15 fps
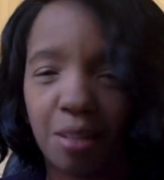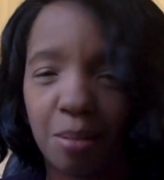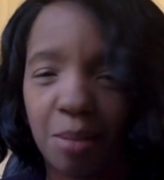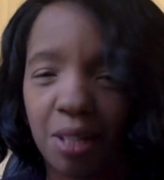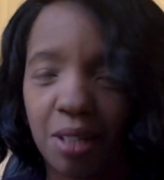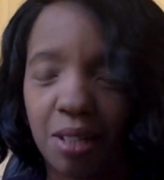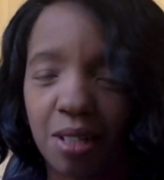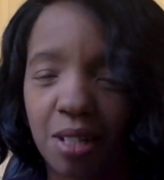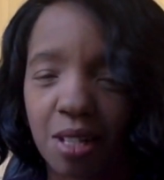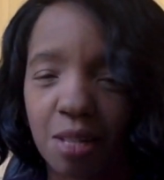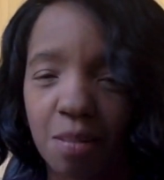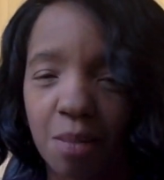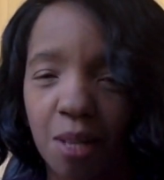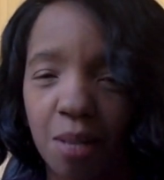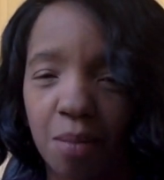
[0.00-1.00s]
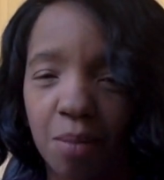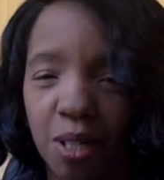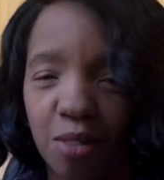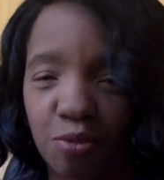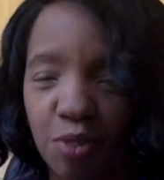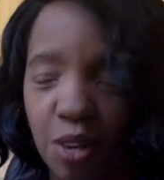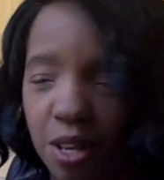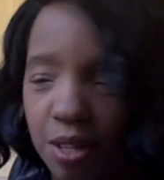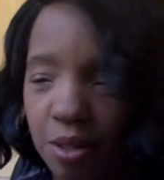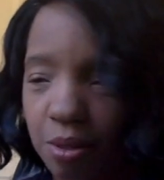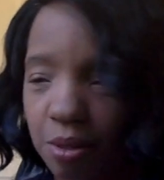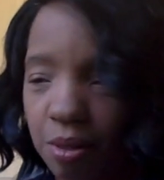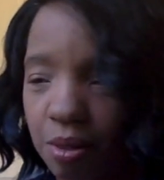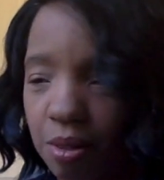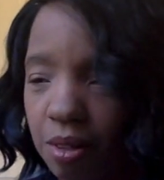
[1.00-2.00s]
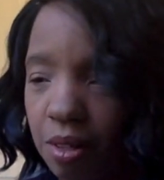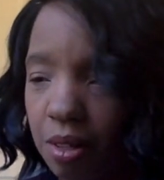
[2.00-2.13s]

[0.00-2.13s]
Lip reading: I mean, just my father's